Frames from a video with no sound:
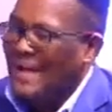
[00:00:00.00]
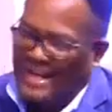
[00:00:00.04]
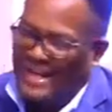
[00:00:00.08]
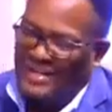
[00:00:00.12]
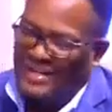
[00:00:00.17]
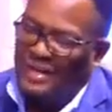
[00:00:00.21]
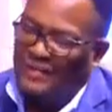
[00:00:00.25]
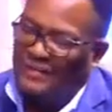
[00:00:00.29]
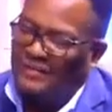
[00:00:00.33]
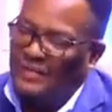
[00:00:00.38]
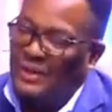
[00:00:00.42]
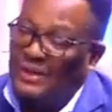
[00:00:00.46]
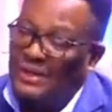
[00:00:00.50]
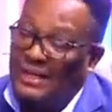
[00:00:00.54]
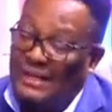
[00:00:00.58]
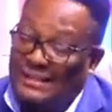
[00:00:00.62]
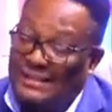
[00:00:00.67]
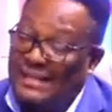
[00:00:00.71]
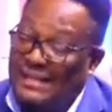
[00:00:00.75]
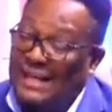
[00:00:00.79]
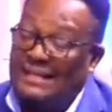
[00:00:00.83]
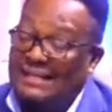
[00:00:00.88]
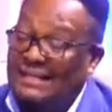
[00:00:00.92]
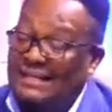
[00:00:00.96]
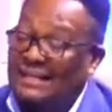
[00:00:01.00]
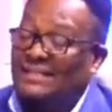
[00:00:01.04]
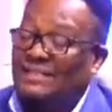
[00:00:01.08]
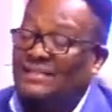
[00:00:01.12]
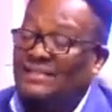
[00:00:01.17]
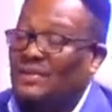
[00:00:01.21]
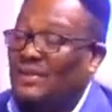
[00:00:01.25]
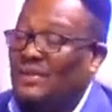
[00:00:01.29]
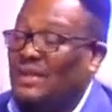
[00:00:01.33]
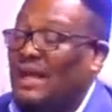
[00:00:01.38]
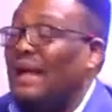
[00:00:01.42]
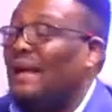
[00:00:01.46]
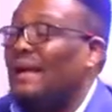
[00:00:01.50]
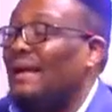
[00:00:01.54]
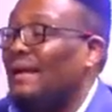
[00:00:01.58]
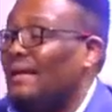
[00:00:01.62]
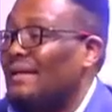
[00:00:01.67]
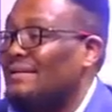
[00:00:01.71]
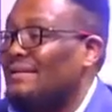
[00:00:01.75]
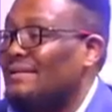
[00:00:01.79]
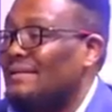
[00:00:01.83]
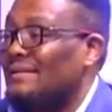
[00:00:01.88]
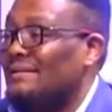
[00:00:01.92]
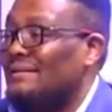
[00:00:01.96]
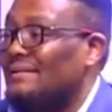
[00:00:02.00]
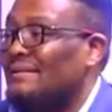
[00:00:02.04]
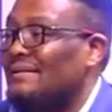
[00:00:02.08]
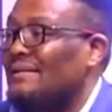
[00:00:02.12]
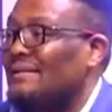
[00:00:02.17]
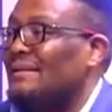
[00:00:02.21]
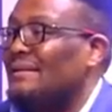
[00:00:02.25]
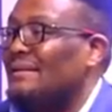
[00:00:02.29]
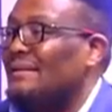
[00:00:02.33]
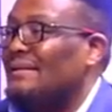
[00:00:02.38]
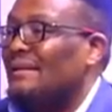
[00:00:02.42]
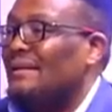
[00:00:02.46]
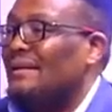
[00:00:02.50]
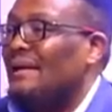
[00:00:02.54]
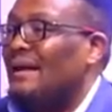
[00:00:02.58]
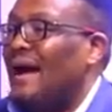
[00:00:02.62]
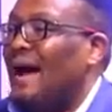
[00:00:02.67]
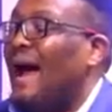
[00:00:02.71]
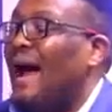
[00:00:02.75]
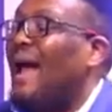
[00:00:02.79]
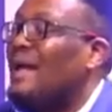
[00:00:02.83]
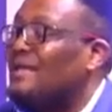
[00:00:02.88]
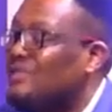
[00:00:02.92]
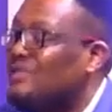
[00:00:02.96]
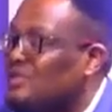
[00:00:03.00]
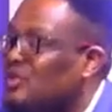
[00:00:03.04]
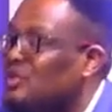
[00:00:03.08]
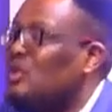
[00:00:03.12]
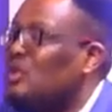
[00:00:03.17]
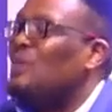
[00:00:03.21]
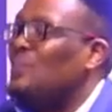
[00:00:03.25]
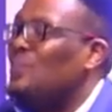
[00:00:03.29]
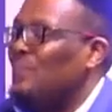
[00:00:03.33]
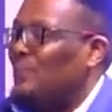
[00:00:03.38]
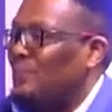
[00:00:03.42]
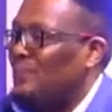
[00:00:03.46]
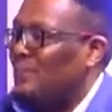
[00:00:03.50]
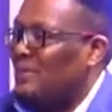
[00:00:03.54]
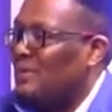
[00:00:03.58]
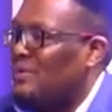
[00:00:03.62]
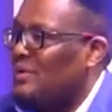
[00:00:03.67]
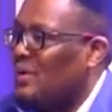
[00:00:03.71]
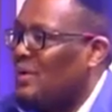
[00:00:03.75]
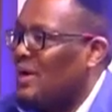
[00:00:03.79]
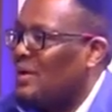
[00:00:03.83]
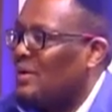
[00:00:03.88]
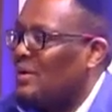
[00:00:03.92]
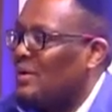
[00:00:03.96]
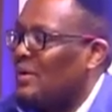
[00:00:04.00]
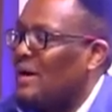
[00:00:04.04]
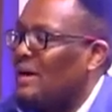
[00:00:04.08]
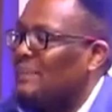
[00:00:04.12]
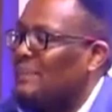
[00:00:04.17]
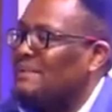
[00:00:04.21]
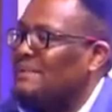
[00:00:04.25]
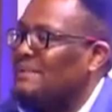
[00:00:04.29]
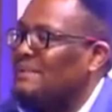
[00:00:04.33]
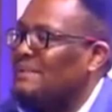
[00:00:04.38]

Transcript: and you have not attended to the allegations, I assume you are corrupt.